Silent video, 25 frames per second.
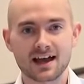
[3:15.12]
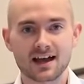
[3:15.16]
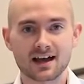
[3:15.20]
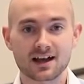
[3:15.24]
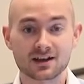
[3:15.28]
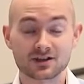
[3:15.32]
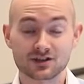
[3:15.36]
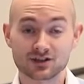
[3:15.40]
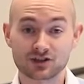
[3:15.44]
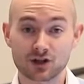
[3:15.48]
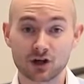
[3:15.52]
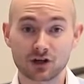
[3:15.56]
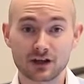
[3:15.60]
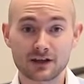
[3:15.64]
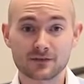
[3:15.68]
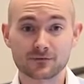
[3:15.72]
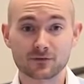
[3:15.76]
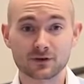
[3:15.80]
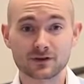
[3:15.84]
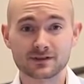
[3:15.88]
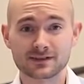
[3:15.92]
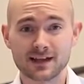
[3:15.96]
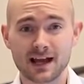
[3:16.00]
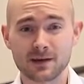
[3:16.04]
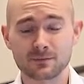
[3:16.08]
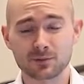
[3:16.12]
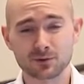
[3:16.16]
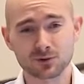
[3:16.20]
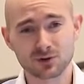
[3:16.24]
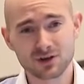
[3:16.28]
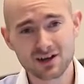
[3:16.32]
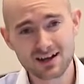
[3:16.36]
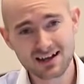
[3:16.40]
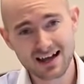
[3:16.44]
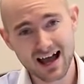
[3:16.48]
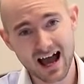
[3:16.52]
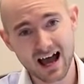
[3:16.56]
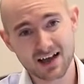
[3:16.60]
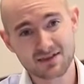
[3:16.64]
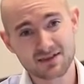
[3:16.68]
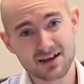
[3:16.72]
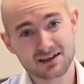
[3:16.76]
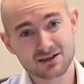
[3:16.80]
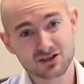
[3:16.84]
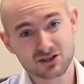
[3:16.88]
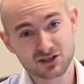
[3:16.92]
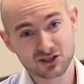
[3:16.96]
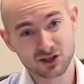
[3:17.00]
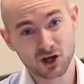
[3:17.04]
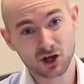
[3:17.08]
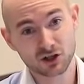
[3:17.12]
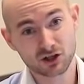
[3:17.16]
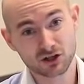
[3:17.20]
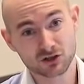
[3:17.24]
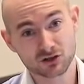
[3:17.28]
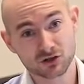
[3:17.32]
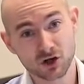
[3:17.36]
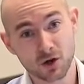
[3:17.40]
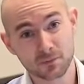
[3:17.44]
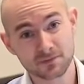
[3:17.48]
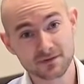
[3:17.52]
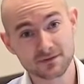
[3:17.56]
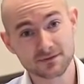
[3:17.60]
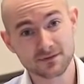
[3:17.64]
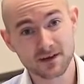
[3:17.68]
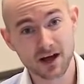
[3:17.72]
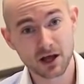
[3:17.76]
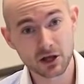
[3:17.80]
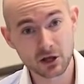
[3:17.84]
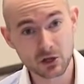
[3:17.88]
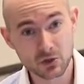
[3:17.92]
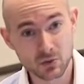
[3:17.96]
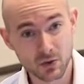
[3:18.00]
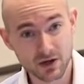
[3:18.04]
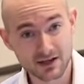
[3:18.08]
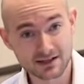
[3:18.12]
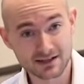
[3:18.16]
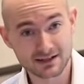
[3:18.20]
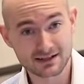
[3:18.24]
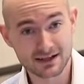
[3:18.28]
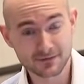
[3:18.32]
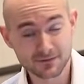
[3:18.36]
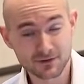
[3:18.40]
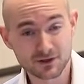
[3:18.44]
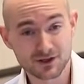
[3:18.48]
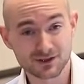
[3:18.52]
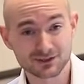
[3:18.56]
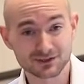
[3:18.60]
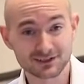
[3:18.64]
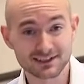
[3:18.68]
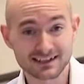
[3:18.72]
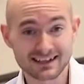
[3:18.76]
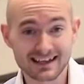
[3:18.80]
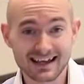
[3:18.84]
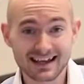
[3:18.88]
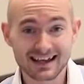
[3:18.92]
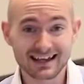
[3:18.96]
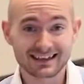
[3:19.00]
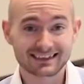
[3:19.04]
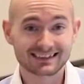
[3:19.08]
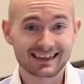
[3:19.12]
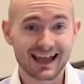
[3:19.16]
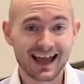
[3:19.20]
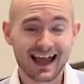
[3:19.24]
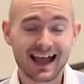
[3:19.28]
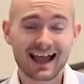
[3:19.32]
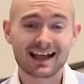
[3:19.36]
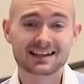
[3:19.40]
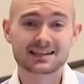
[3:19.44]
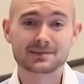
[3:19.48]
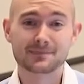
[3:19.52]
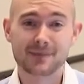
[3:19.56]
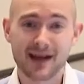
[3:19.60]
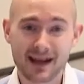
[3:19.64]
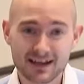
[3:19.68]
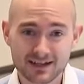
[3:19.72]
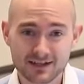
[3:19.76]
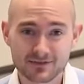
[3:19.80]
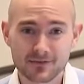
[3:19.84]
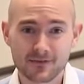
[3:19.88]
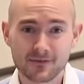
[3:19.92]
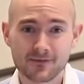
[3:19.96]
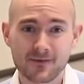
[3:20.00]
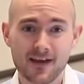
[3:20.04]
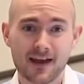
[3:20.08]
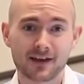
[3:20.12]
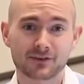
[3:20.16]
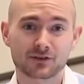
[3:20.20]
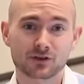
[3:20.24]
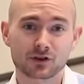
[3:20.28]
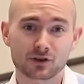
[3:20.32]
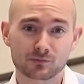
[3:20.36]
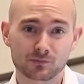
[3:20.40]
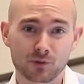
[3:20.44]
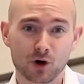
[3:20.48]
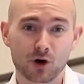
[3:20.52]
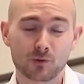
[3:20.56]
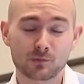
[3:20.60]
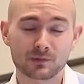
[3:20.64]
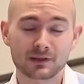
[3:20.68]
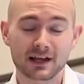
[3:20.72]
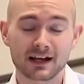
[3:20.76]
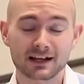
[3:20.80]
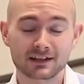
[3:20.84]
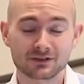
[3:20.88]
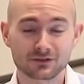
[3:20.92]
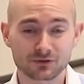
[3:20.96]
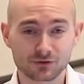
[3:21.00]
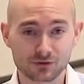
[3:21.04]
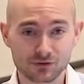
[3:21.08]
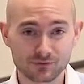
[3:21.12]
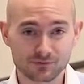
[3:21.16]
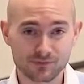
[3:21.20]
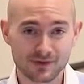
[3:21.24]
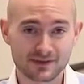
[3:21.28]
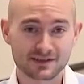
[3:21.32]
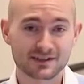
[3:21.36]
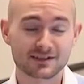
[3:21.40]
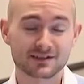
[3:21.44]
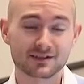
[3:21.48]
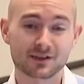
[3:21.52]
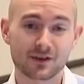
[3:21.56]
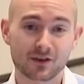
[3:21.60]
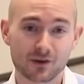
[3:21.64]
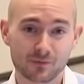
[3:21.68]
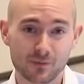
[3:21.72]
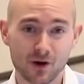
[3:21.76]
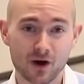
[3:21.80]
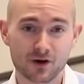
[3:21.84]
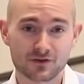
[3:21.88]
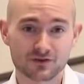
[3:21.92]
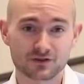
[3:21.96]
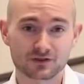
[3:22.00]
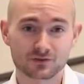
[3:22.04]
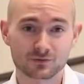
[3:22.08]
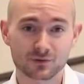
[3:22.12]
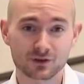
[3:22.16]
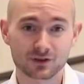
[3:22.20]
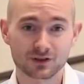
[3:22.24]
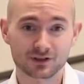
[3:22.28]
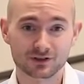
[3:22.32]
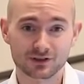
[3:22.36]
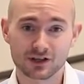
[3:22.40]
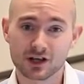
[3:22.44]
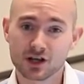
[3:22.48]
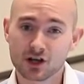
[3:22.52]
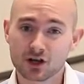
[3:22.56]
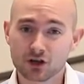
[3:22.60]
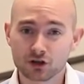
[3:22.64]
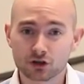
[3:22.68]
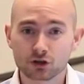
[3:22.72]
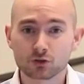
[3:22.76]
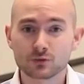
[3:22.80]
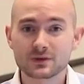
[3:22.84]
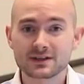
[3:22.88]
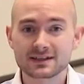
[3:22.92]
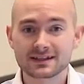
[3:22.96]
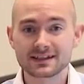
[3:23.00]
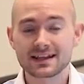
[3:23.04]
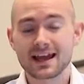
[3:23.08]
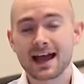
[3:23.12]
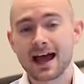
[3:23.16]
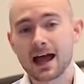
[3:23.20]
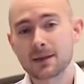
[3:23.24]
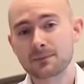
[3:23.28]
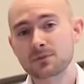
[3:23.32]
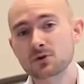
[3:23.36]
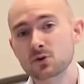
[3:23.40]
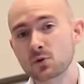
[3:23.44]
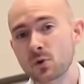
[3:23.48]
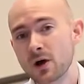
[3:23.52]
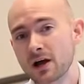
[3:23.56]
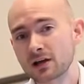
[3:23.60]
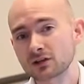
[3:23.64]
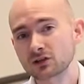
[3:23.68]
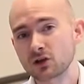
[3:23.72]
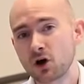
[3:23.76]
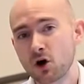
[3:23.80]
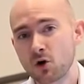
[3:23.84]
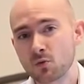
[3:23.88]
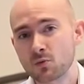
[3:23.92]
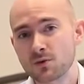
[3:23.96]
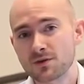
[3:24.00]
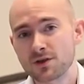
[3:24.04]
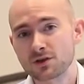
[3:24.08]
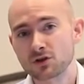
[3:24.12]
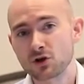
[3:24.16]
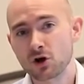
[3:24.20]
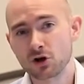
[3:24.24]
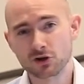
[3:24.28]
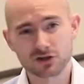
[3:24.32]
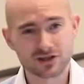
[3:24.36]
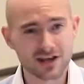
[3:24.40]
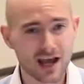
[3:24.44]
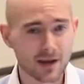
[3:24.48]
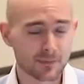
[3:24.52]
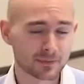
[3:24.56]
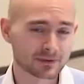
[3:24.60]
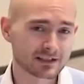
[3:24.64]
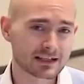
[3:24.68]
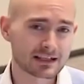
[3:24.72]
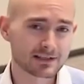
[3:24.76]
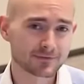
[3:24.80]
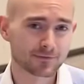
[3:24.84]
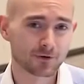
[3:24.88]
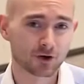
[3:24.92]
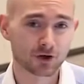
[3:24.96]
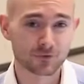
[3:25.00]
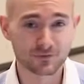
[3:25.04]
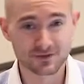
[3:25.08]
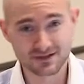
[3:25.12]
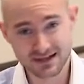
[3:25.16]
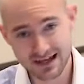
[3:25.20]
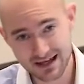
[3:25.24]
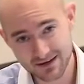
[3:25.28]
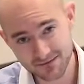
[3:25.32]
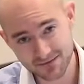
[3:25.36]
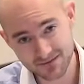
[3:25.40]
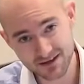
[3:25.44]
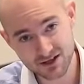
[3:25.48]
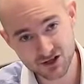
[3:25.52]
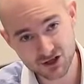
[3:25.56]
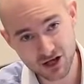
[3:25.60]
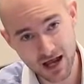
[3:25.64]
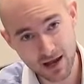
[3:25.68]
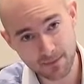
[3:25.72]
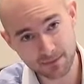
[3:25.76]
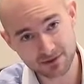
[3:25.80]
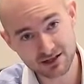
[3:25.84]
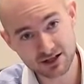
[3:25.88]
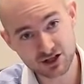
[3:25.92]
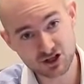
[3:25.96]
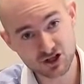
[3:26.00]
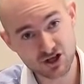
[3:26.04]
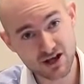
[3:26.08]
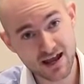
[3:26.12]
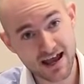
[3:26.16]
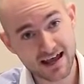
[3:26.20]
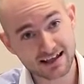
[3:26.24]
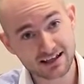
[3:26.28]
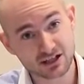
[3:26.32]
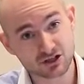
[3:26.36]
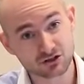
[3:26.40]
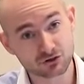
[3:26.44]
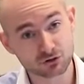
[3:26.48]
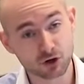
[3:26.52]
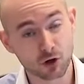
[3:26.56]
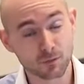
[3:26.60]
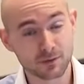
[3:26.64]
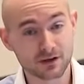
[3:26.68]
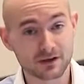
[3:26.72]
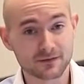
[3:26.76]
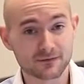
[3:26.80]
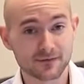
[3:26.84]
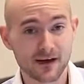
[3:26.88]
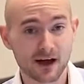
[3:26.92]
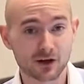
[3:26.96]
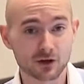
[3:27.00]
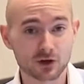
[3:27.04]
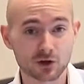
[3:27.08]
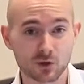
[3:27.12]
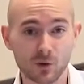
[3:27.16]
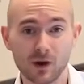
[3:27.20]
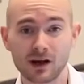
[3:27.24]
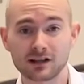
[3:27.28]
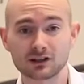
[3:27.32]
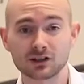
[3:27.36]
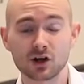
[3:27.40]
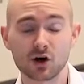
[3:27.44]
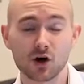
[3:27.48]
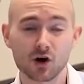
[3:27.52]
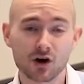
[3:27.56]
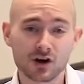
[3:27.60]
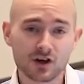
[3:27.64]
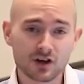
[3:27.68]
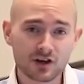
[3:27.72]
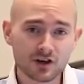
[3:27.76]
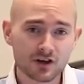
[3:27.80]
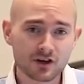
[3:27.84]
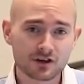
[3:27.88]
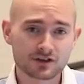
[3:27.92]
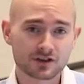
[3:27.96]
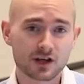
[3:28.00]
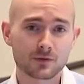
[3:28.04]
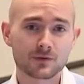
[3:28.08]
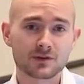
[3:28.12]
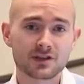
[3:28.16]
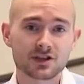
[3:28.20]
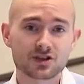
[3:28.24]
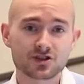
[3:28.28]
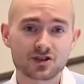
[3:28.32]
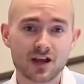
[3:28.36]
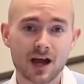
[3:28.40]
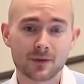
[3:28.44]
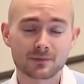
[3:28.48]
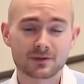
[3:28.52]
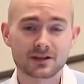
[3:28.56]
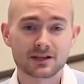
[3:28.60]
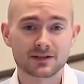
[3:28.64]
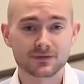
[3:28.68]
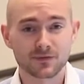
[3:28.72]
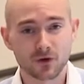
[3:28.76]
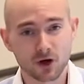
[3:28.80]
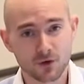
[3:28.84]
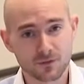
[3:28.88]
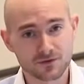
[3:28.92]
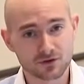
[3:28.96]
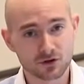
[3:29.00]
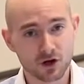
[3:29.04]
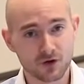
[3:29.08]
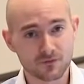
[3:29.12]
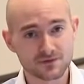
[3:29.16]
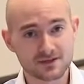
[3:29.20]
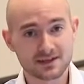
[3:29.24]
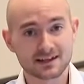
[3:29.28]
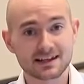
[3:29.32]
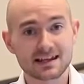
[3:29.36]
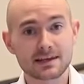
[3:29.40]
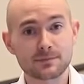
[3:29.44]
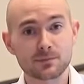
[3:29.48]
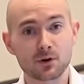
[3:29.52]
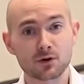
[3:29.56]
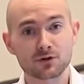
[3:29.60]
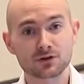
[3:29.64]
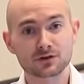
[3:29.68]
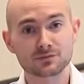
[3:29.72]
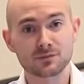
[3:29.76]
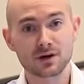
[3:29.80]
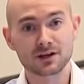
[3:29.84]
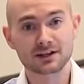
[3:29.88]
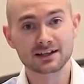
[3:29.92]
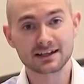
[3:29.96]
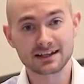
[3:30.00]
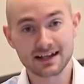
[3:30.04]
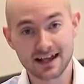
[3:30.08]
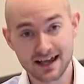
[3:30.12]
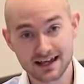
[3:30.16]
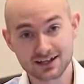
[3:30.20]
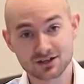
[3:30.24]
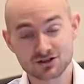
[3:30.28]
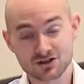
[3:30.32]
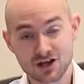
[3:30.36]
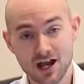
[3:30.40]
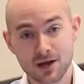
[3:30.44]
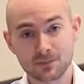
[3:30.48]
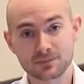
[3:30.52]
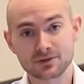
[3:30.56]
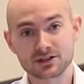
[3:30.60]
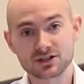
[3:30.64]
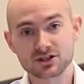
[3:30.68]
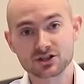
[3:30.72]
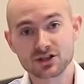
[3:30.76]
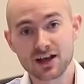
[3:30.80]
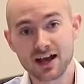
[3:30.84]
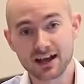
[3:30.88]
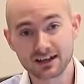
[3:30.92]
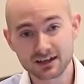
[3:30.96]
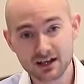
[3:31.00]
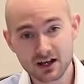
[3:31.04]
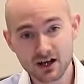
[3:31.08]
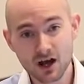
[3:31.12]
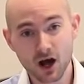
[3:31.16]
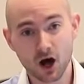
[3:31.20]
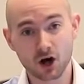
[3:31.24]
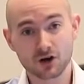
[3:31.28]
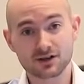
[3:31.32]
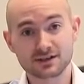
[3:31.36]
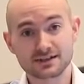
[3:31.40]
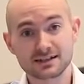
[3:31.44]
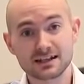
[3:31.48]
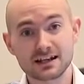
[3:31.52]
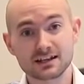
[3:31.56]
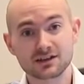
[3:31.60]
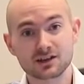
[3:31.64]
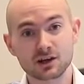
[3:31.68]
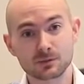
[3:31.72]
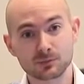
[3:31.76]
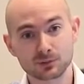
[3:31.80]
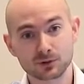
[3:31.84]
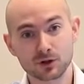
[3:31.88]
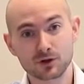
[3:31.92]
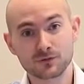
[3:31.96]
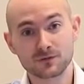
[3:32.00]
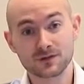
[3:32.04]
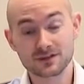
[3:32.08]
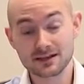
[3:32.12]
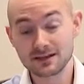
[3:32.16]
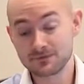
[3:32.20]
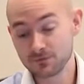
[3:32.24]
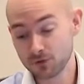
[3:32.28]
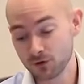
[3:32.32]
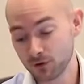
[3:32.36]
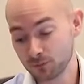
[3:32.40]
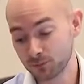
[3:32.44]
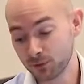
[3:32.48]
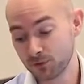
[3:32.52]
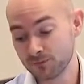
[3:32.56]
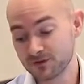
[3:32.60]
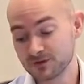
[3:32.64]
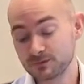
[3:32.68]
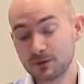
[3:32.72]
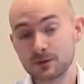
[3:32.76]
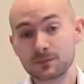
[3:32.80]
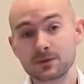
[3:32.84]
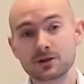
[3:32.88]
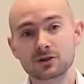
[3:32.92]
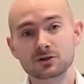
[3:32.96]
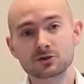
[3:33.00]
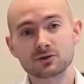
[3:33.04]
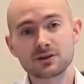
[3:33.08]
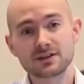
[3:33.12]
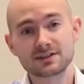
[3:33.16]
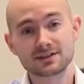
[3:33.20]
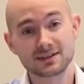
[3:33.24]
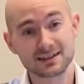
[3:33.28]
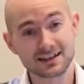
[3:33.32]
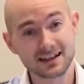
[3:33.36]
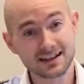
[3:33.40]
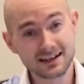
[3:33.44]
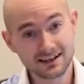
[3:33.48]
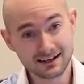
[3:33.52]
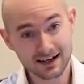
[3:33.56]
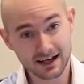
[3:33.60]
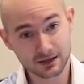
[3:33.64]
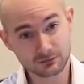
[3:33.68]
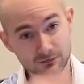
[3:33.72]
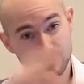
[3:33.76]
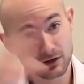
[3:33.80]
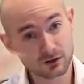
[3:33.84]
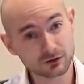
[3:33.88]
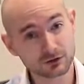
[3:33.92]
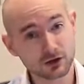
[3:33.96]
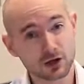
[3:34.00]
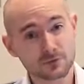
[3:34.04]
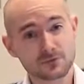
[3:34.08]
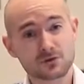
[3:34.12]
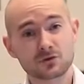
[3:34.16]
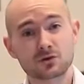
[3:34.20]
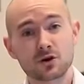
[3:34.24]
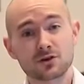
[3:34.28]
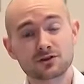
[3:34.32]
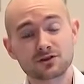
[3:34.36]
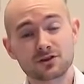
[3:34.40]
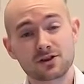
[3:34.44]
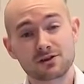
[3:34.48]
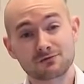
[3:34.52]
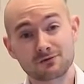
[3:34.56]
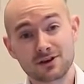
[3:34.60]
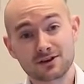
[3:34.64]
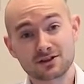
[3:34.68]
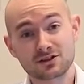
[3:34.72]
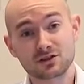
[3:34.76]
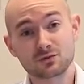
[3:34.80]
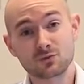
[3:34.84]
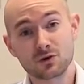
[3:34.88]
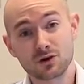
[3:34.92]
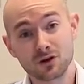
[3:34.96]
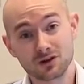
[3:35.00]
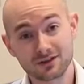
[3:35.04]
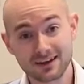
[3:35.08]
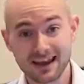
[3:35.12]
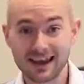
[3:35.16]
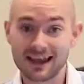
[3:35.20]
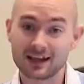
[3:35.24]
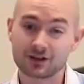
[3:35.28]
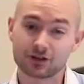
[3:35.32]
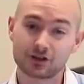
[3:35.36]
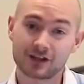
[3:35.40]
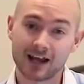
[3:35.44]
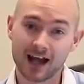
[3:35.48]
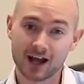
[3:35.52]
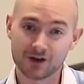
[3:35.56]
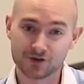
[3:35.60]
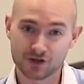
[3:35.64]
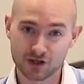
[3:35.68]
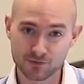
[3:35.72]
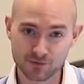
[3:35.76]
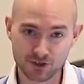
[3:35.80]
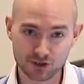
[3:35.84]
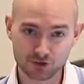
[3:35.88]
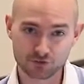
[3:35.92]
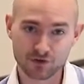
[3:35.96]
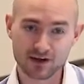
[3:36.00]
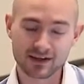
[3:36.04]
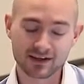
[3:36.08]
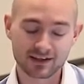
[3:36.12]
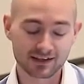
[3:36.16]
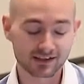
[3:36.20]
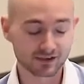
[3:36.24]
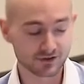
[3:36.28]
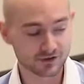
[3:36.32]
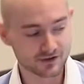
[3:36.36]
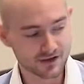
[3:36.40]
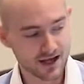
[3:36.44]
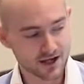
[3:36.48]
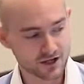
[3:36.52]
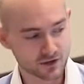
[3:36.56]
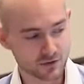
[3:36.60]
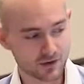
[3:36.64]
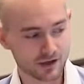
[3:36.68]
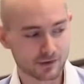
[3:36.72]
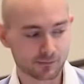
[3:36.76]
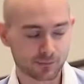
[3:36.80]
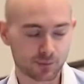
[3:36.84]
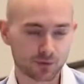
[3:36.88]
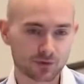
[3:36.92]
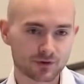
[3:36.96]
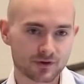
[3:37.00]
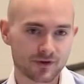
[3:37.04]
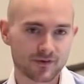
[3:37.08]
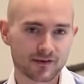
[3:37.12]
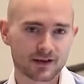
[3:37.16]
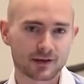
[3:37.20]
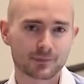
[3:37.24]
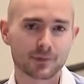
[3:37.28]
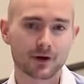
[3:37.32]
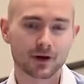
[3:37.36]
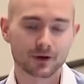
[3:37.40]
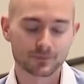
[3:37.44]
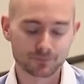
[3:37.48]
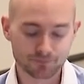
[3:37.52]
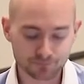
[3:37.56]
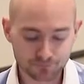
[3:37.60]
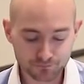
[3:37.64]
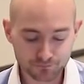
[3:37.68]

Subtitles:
sterling, for example, and then the sterling drops in value quite significantly, that has a massive effect on their bottom line doing business in other parts of the world. We see it happen quite a lot with a lot of Japanese firms. If the Japanese yen is dropping in value quite a lot, some of these Japanese firms that obviously keep all their money in Japanese yen are seeing their profits, even though their profits might be increasing, in real terms across the rest of the world, it could actually be shrinking. So that's quite important to think about.